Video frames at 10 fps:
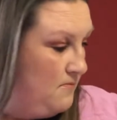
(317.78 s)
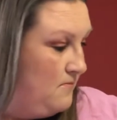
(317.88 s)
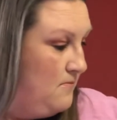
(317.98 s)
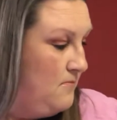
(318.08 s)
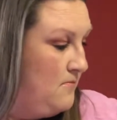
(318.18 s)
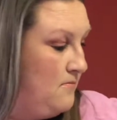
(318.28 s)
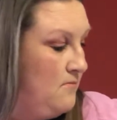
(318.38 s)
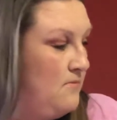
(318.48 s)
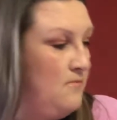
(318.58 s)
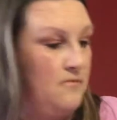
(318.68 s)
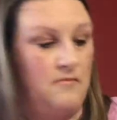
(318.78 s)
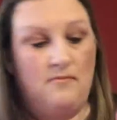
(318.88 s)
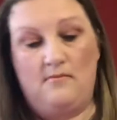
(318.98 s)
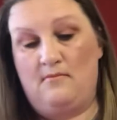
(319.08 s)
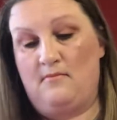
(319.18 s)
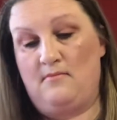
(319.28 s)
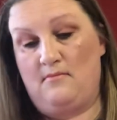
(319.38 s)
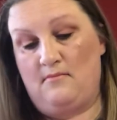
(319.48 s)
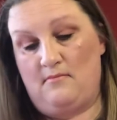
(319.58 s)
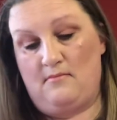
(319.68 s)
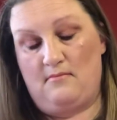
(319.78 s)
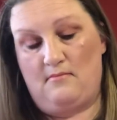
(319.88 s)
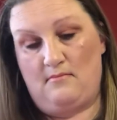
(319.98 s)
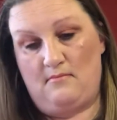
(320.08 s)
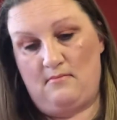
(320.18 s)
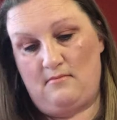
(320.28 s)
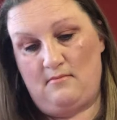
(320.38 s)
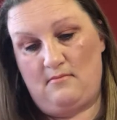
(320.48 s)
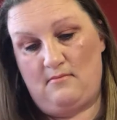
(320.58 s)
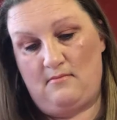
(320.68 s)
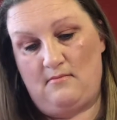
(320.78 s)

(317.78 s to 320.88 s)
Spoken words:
No one is speaking in this clip.